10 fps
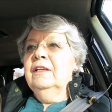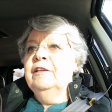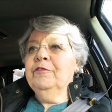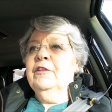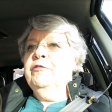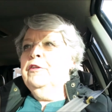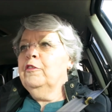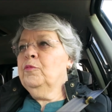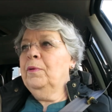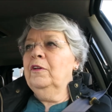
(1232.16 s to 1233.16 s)
if the
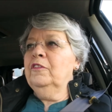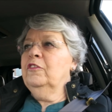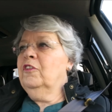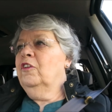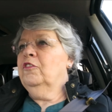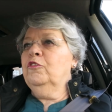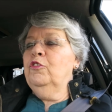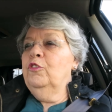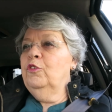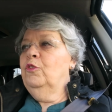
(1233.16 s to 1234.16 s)
first pond got
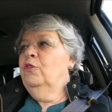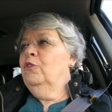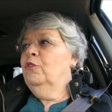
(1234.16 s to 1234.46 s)
too